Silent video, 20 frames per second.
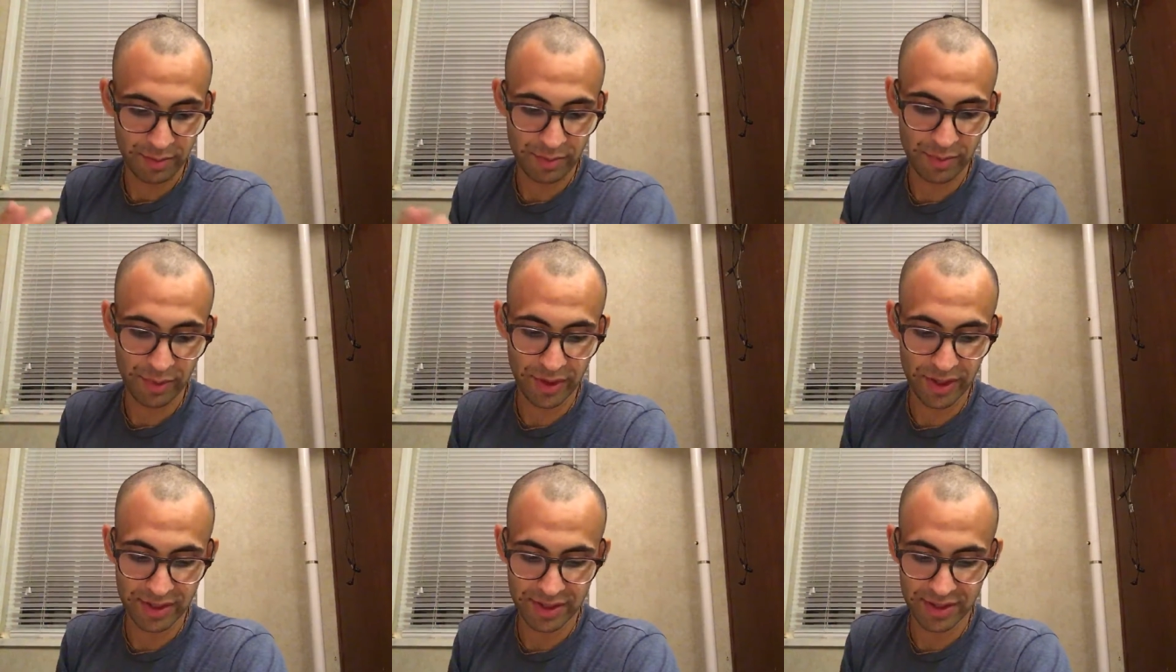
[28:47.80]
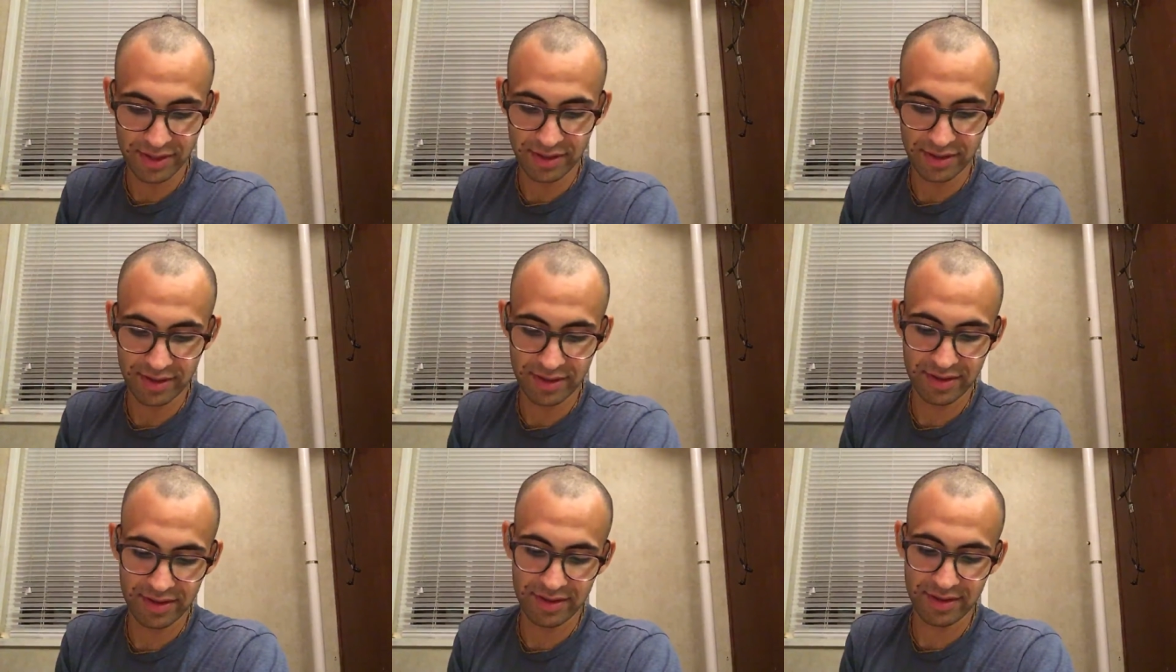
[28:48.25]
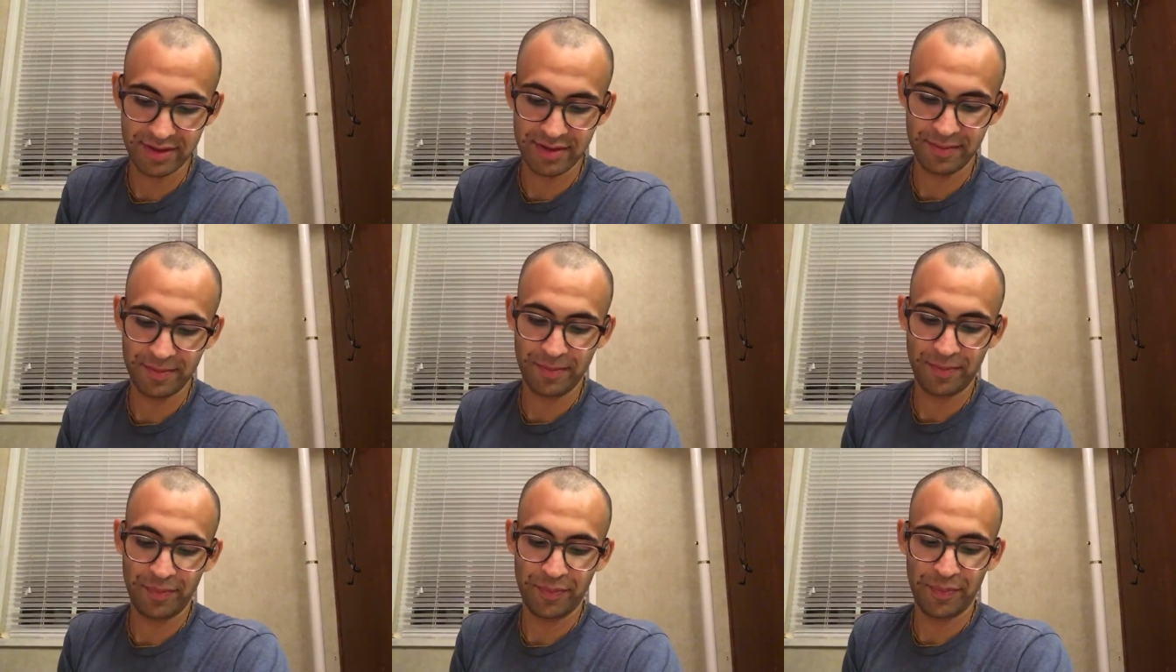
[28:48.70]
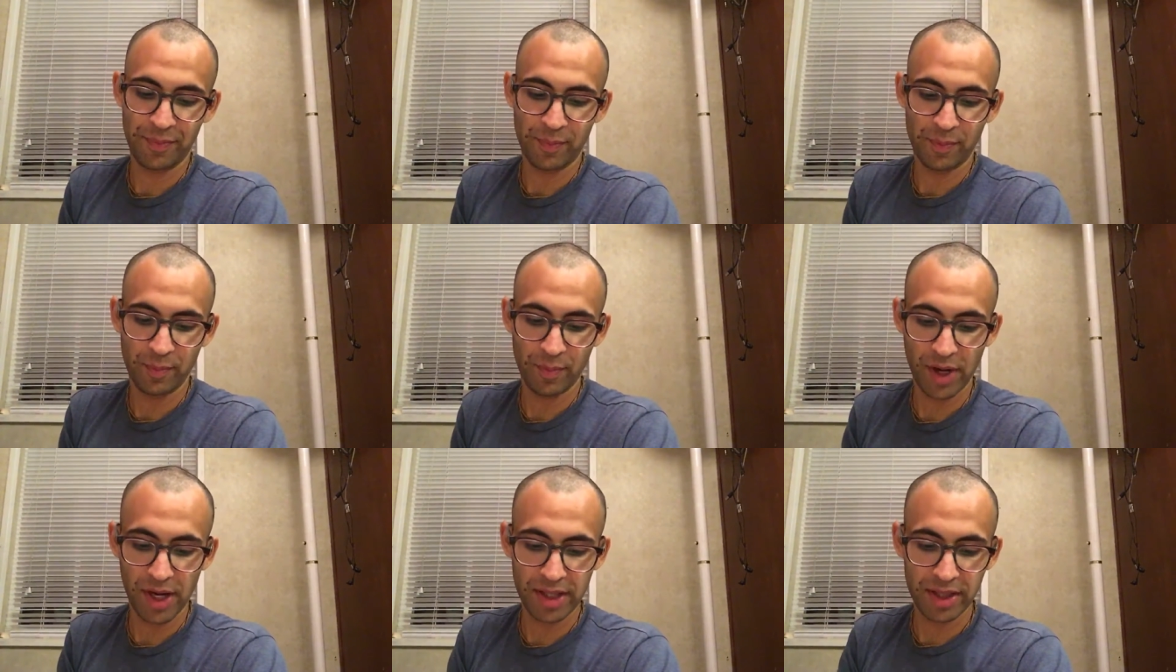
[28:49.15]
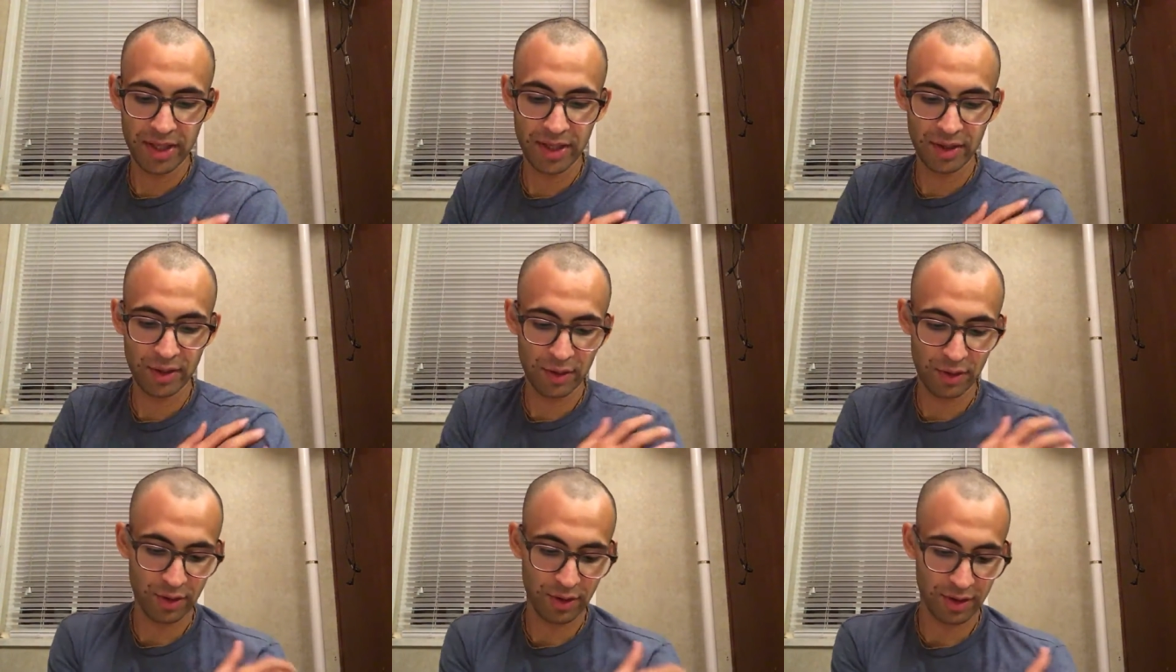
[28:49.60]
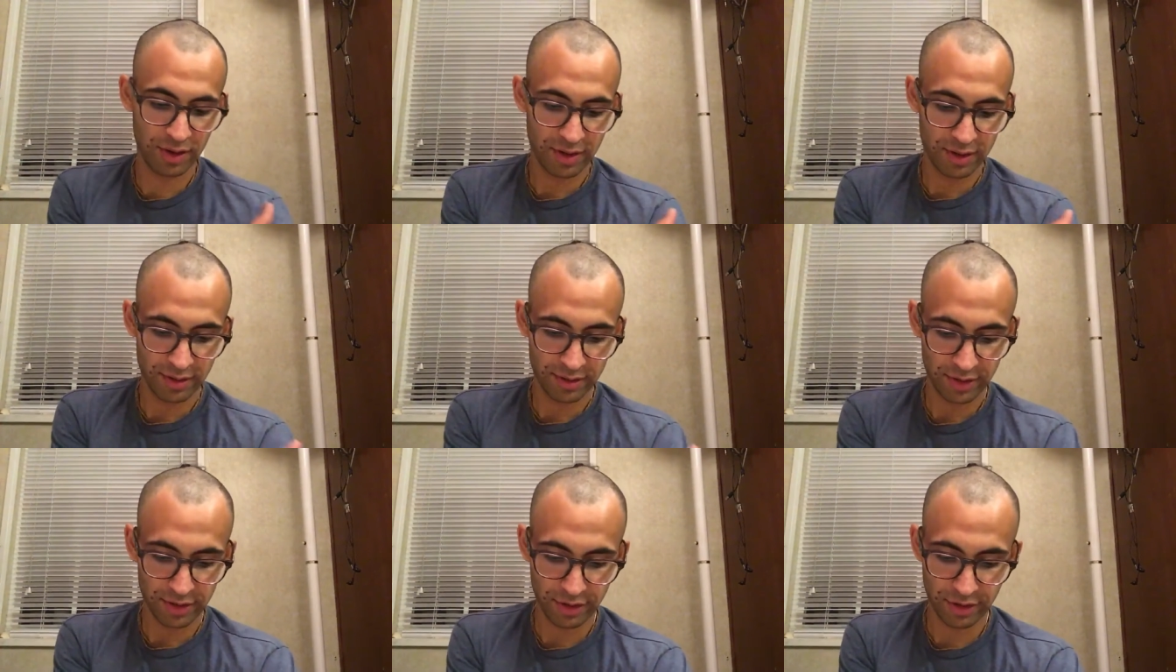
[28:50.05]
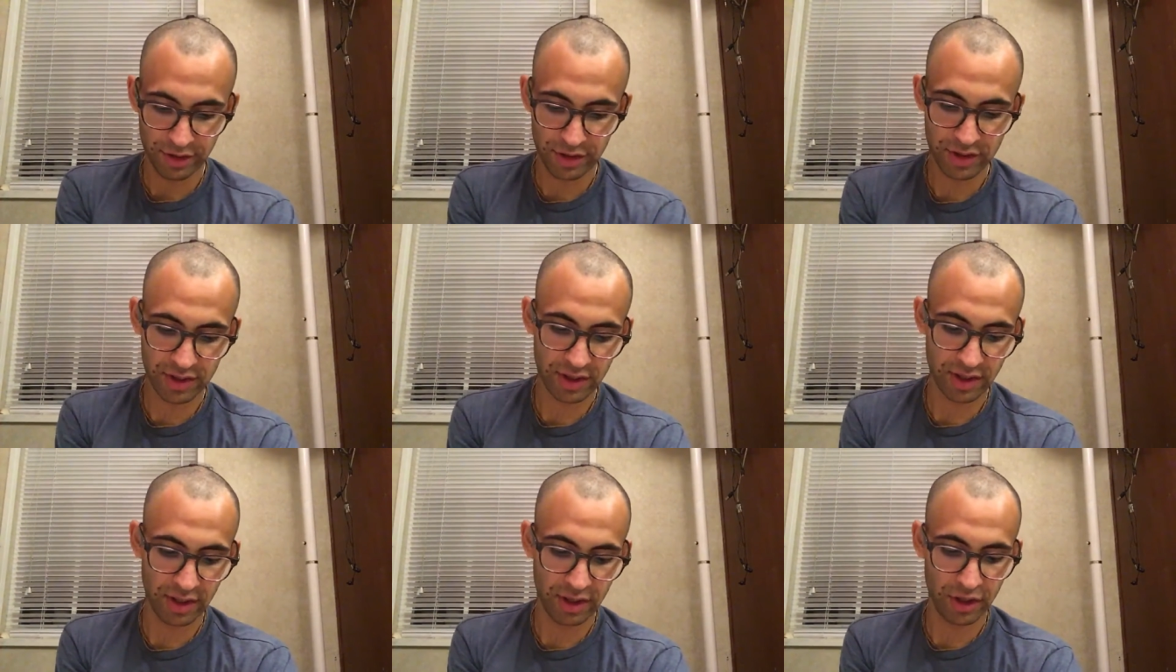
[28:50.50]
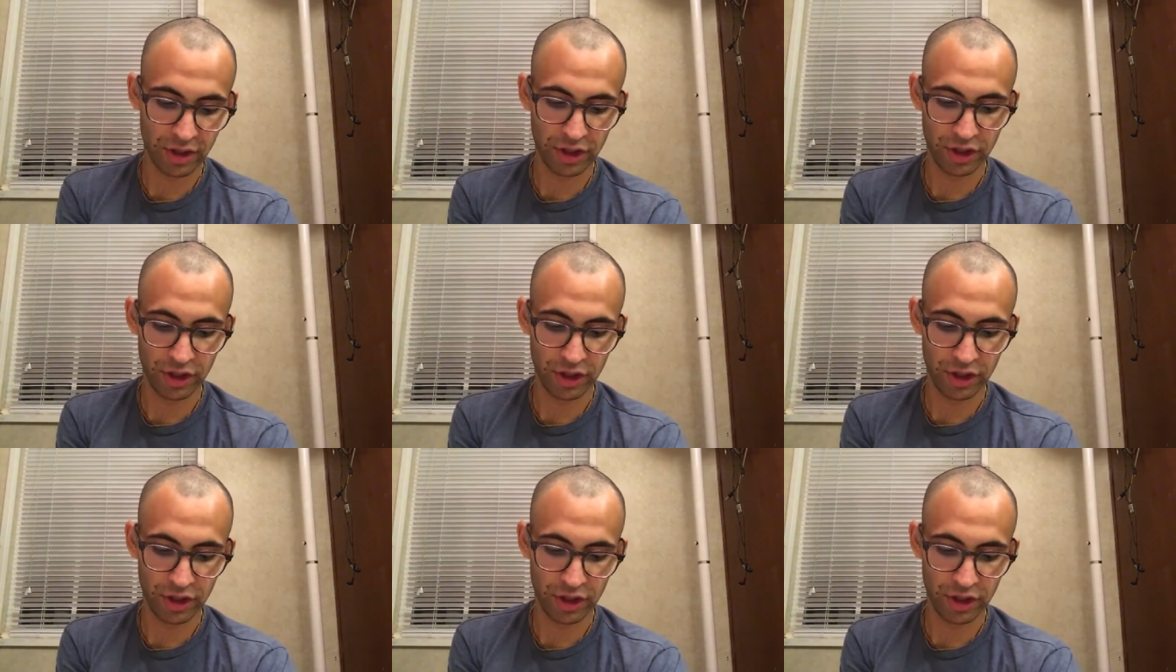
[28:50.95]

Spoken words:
presence. My dear Lord Krishna,